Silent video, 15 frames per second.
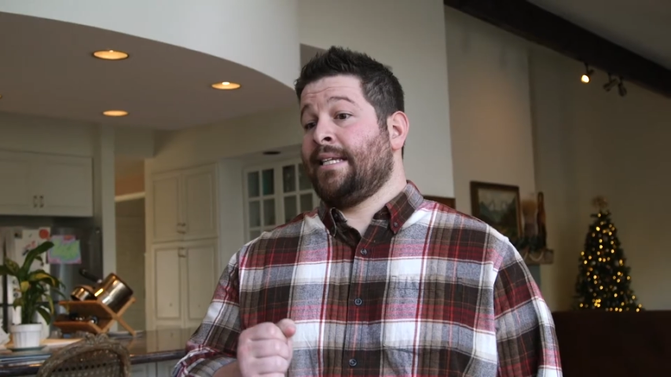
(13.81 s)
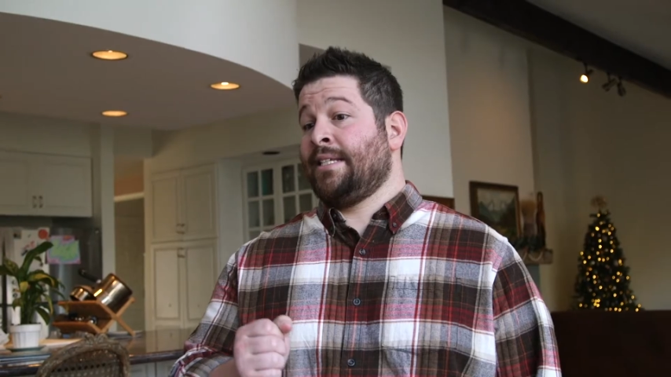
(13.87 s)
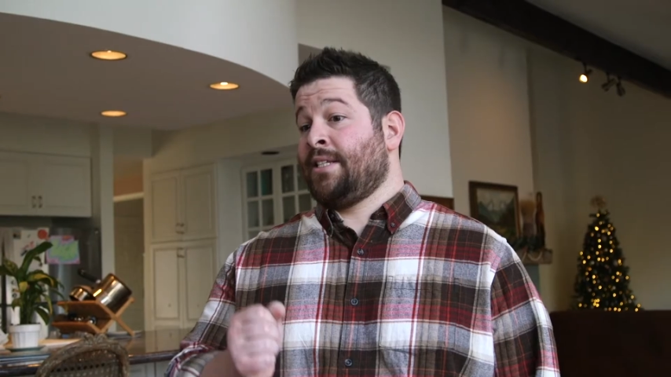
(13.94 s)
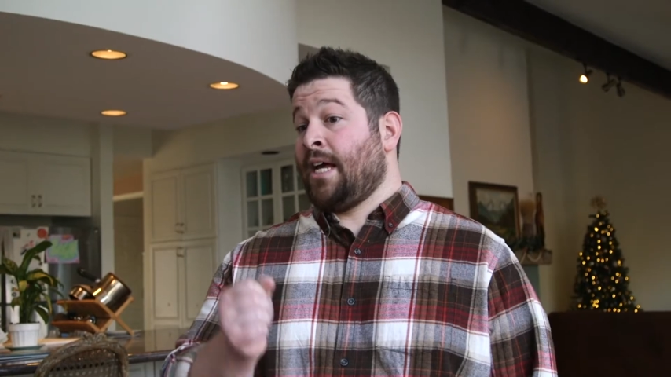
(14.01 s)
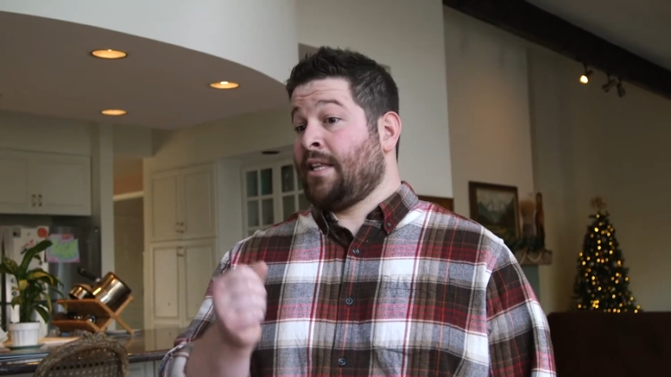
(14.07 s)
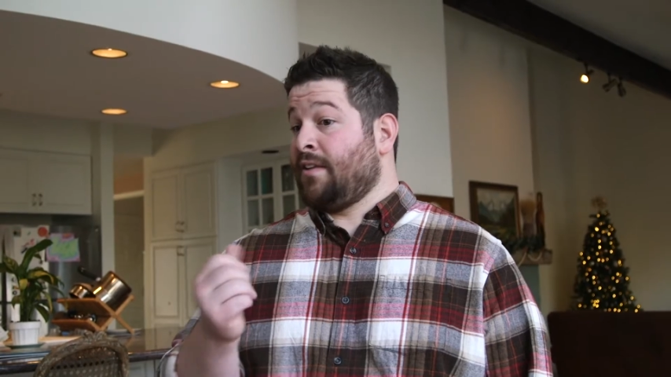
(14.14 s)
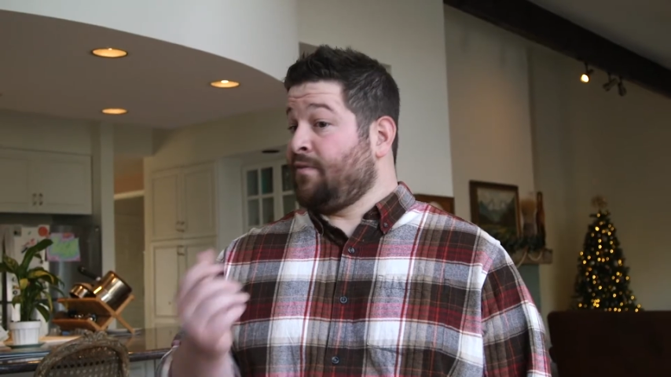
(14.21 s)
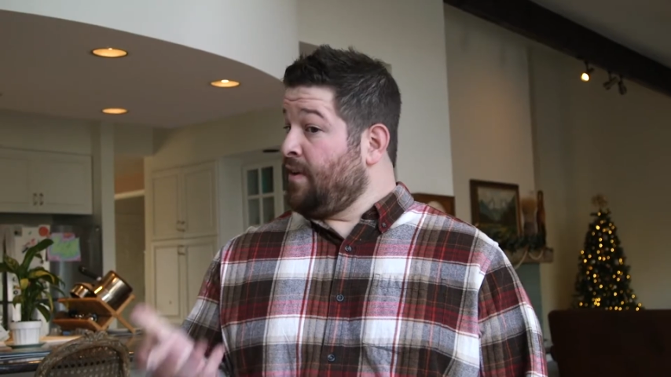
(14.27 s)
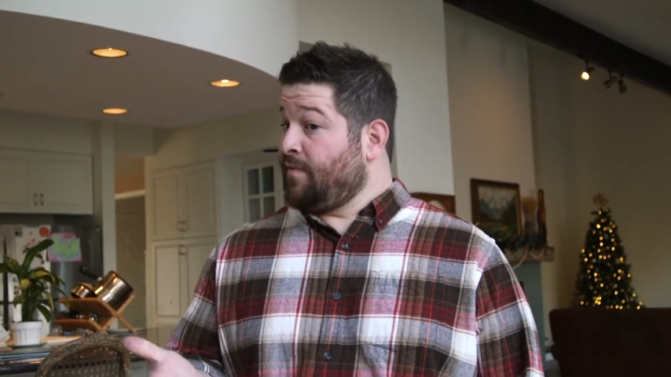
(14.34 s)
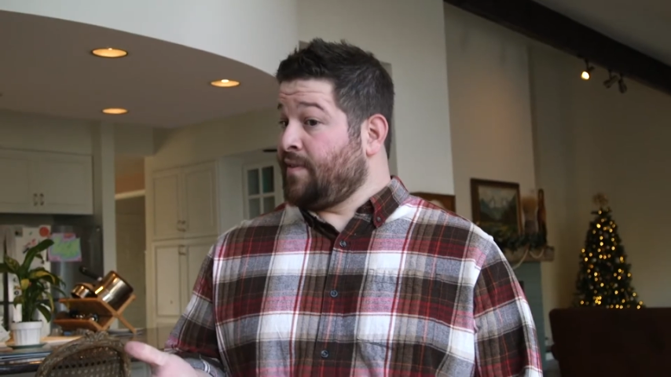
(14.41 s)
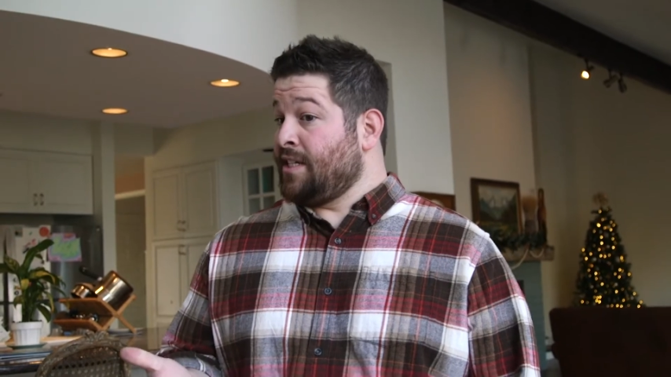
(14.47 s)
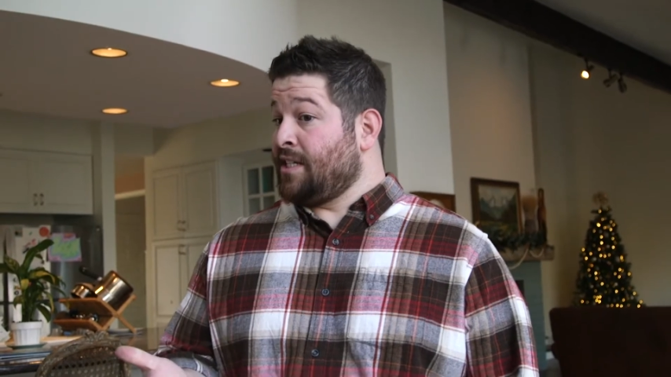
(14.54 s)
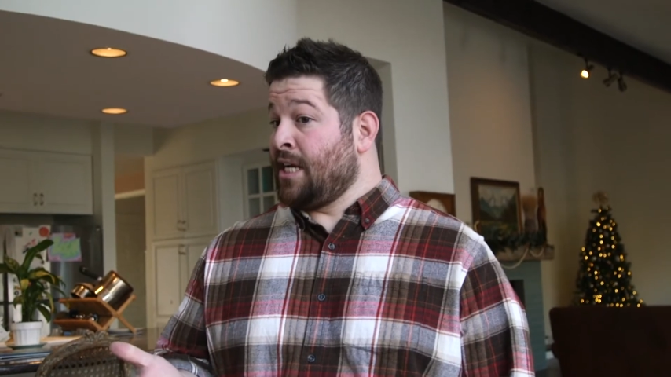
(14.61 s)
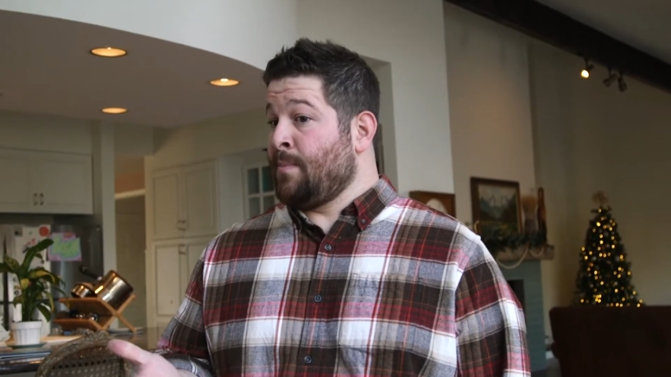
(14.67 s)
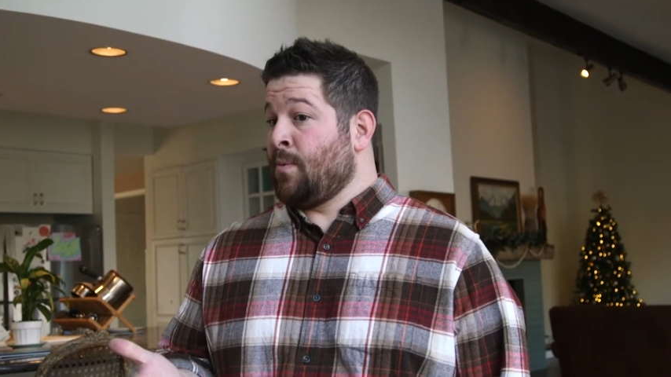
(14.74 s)
it is not the
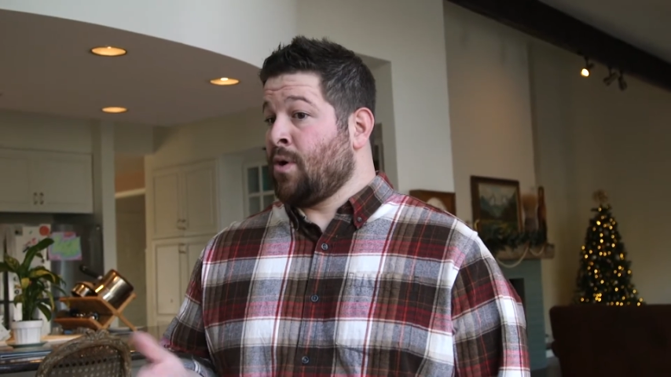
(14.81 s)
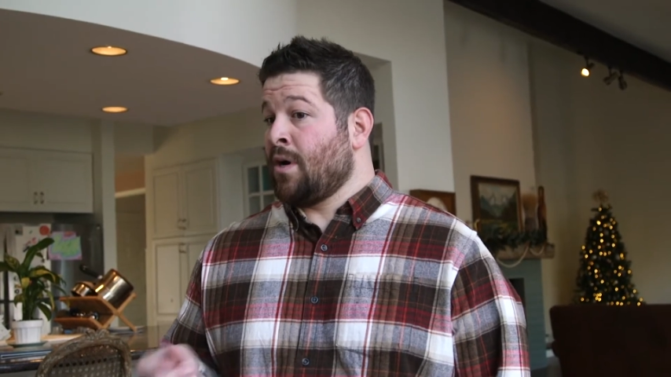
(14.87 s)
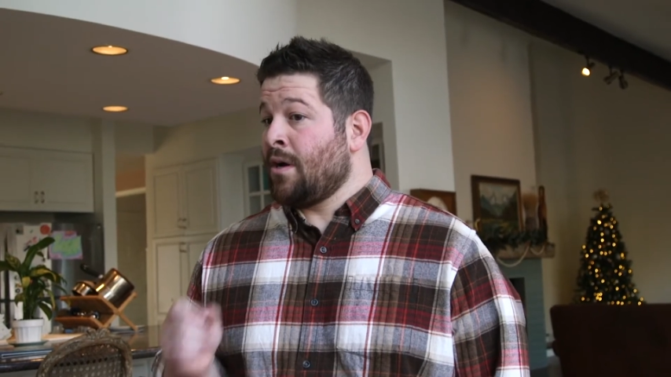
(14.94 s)
50s anymore,